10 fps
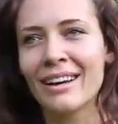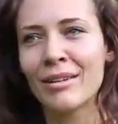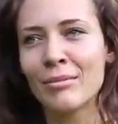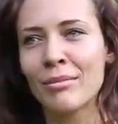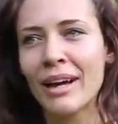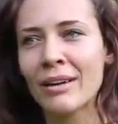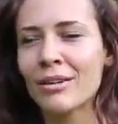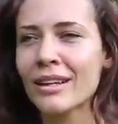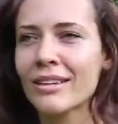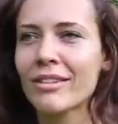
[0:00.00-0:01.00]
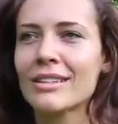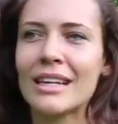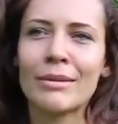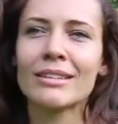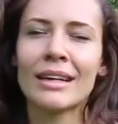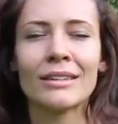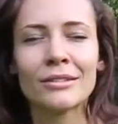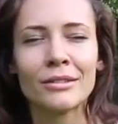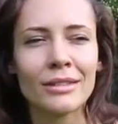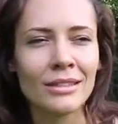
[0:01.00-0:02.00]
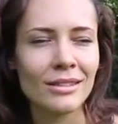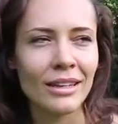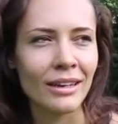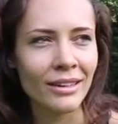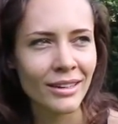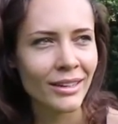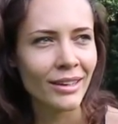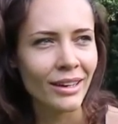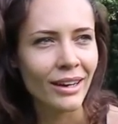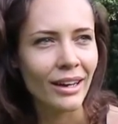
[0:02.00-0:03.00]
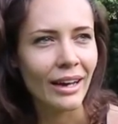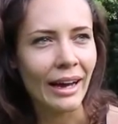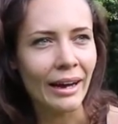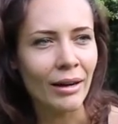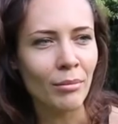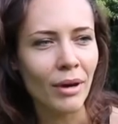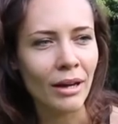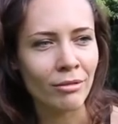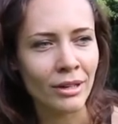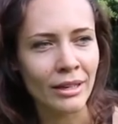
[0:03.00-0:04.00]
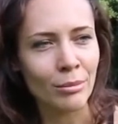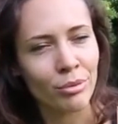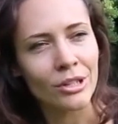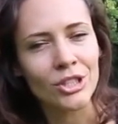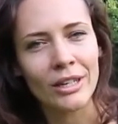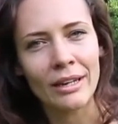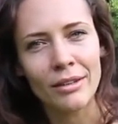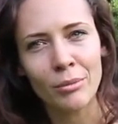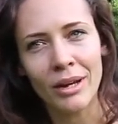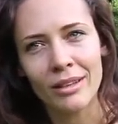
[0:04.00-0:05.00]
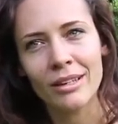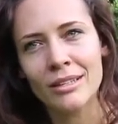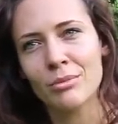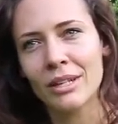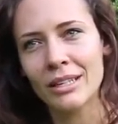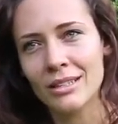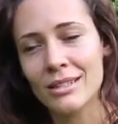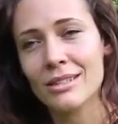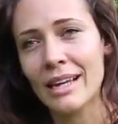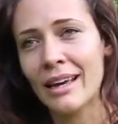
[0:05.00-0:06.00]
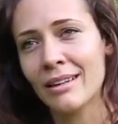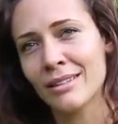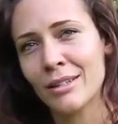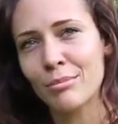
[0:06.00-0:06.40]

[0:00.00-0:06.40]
And all I can really say about Daniel is that I really appreciate the way that he's willing to stand